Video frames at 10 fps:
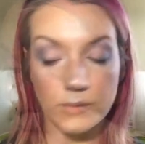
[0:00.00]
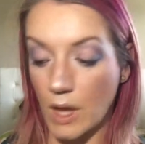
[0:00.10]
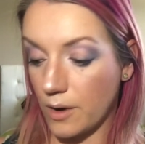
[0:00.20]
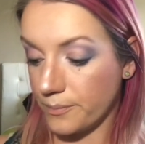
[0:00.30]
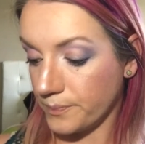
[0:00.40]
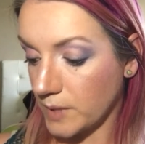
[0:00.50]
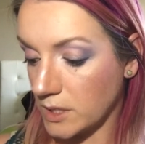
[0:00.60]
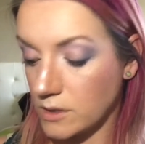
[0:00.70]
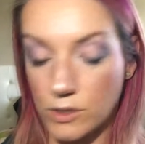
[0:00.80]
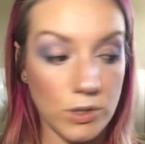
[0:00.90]
There,
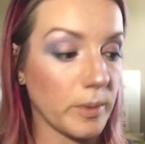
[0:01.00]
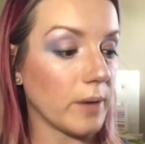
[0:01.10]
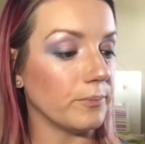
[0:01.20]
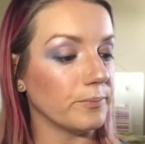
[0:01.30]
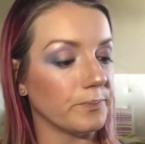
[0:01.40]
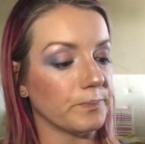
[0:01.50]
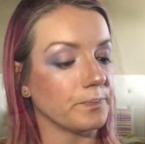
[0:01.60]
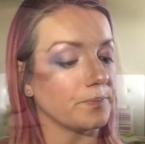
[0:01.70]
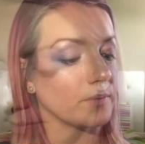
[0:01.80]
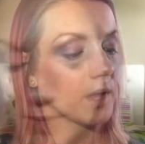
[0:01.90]
that's not so bad.
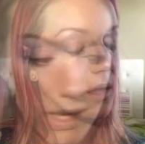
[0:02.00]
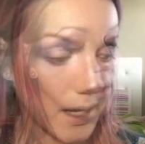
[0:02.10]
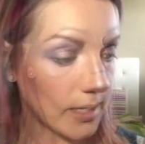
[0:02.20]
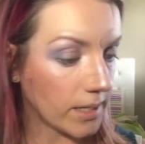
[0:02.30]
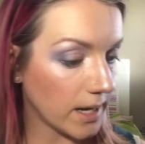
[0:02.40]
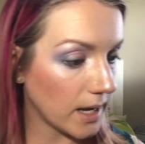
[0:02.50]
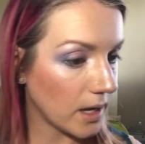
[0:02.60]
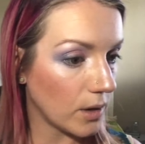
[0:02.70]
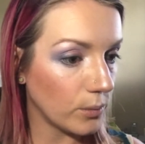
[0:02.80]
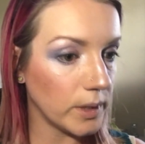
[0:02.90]
And
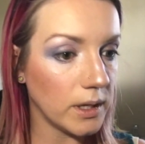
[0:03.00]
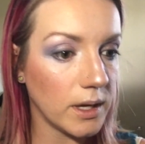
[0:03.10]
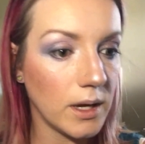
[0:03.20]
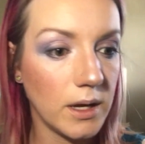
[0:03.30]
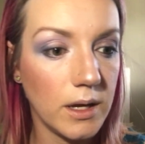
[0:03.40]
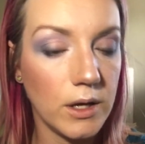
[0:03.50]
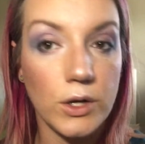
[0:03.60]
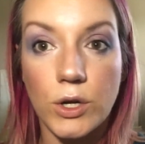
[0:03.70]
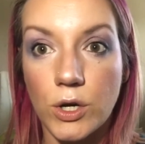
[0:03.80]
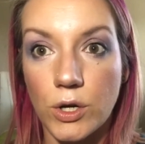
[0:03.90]
now we
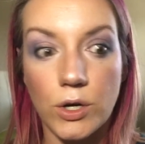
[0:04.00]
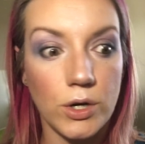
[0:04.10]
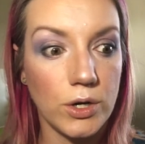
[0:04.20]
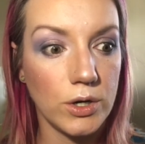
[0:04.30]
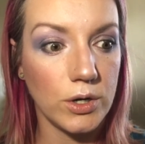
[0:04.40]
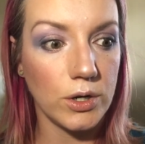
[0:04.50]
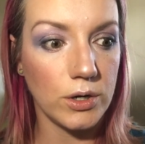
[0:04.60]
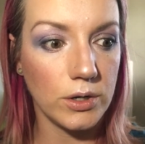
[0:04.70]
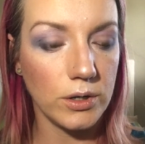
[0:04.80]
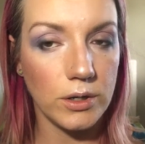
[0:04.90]
can
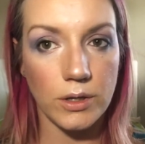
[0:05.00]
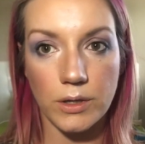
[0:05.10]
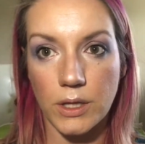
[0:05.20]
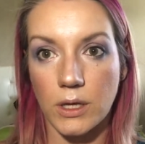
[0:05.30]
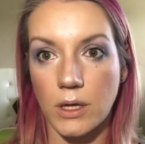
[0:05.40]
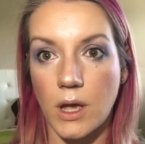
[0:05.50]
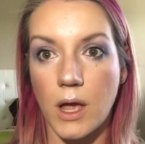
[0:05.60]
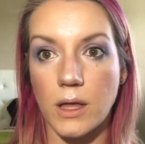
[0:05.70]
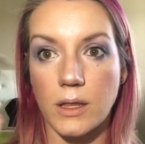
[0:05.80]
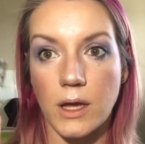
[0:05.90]
curl the
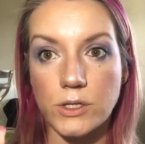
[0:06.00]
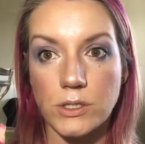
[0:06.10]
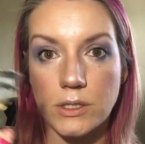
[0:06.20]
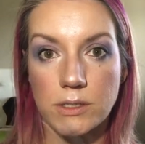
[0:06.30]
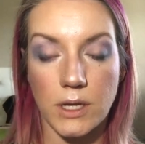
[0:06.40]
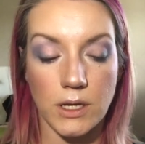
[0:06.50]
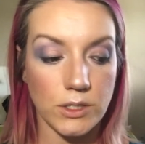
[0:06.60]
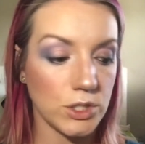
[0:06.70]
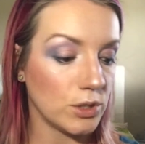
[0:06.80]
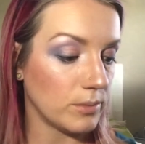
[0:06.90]
eyelashes
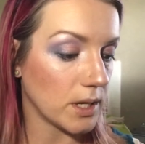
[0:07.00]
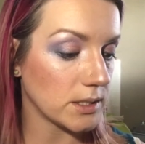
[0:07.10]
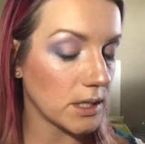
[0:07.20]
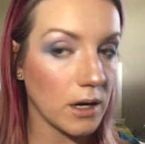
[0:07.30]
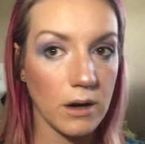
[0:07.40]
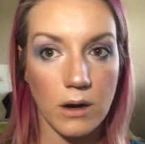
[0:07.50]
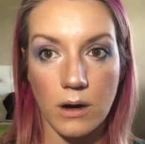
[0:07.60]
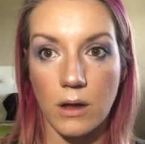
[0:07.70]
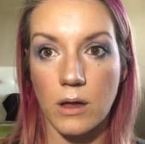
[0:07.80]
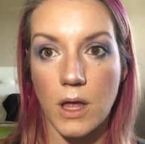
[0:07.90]
and do
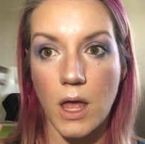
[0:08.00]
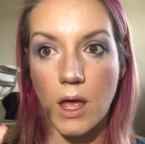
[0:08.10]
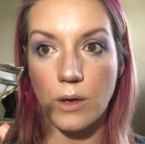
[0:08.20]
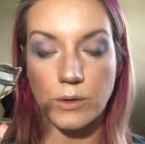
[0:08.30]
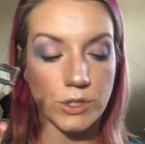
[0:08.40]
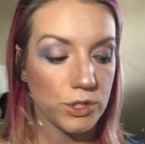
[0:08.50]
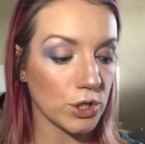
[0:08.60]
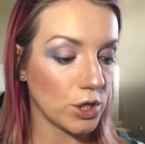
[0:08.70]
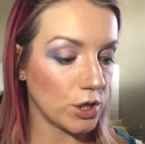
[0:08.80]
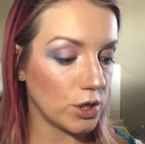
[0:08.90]
mascara. I'll just
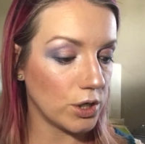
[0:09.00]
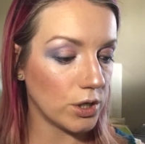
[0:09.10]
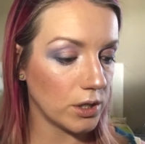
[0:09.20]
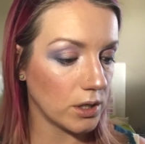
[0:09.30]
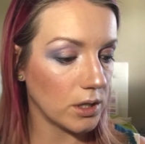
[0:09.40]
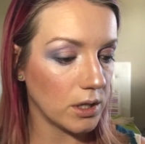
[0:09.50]
curl.